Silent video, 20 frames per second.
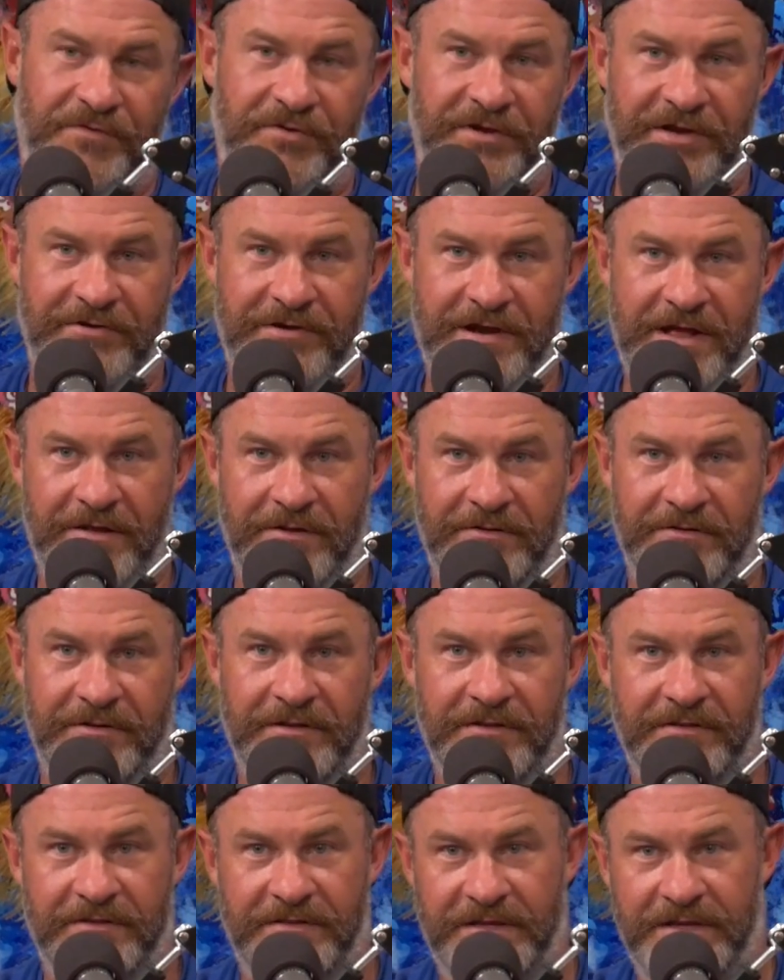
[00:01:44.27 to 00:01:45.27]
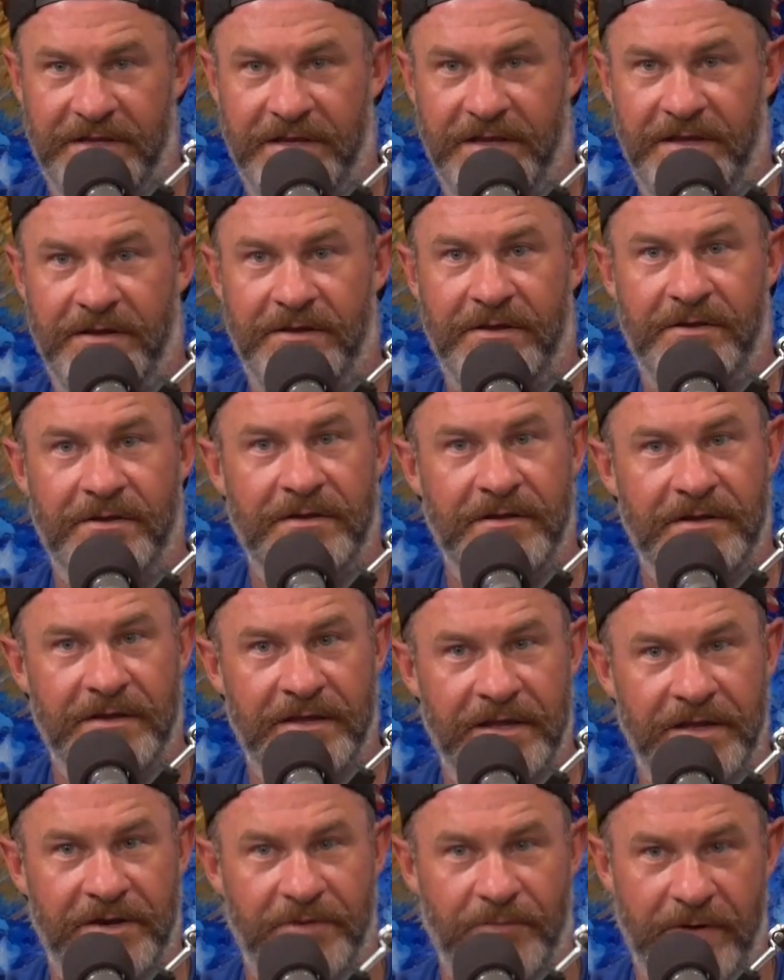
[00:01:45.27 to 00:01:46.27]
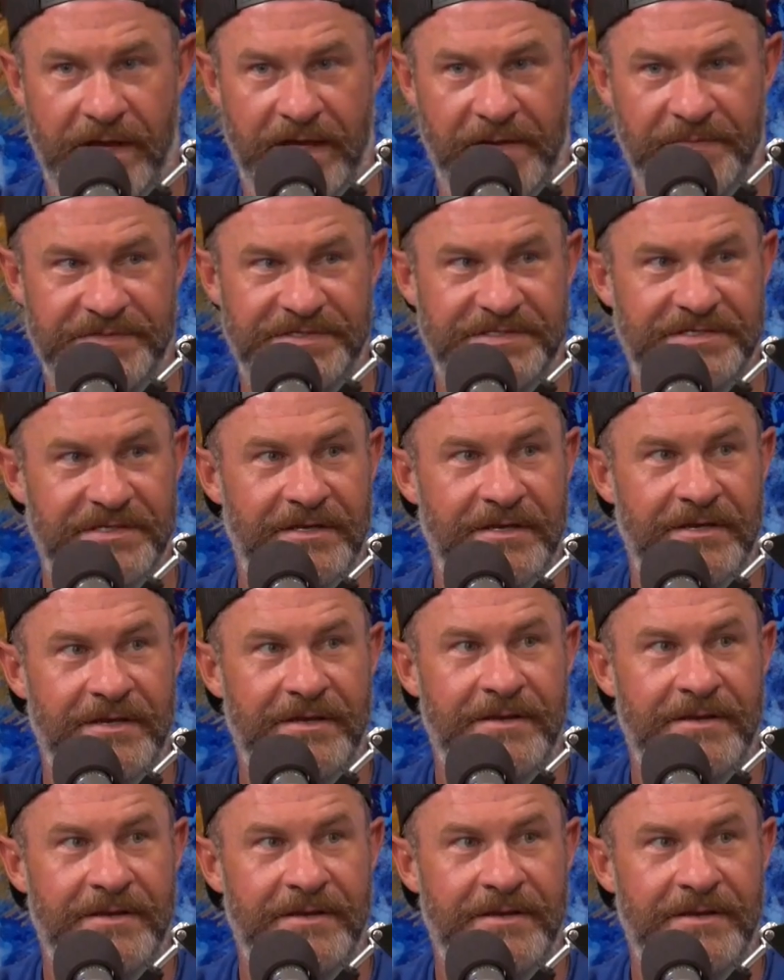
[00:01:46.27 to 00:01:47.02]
floating around the oh, God, interwebs